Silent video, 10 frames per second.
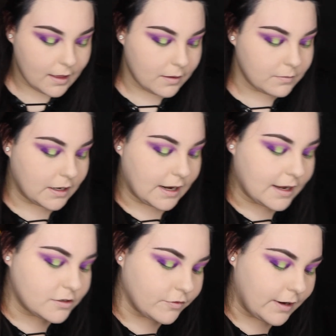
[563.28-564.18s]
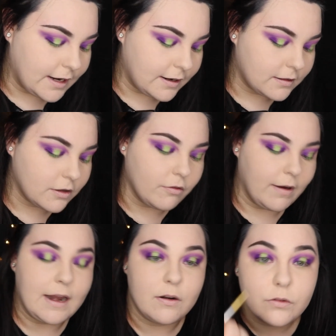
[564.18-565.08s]
I'm going to add the
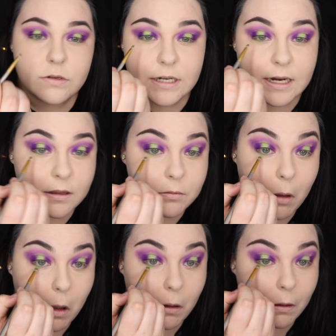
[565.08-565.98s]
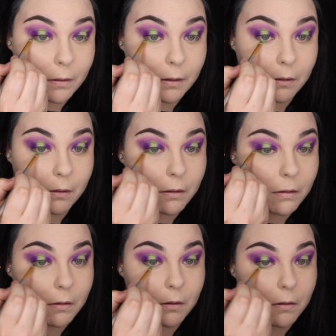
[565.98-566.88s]
green underneath my eye,
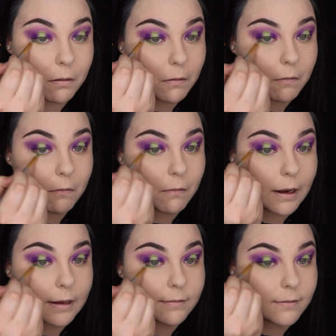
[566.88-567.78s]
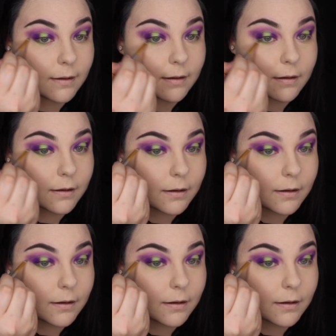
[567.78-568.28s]
creating